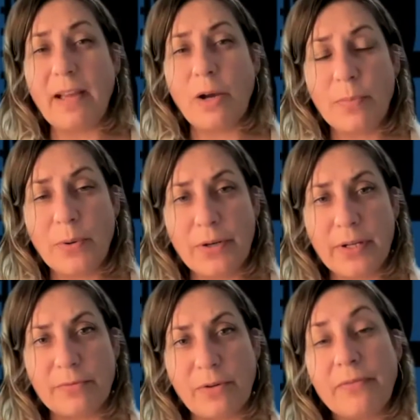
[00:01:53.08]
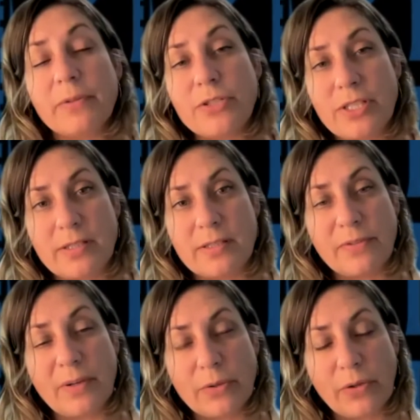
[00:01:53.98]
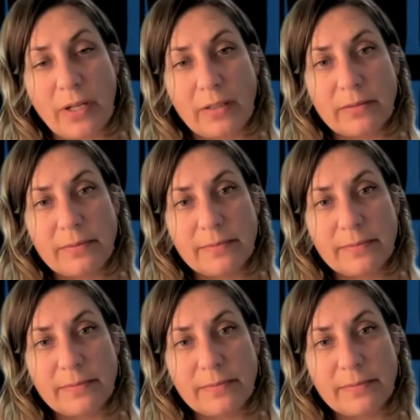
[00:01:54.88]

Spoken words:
the outpouring of refugees from Ukraine?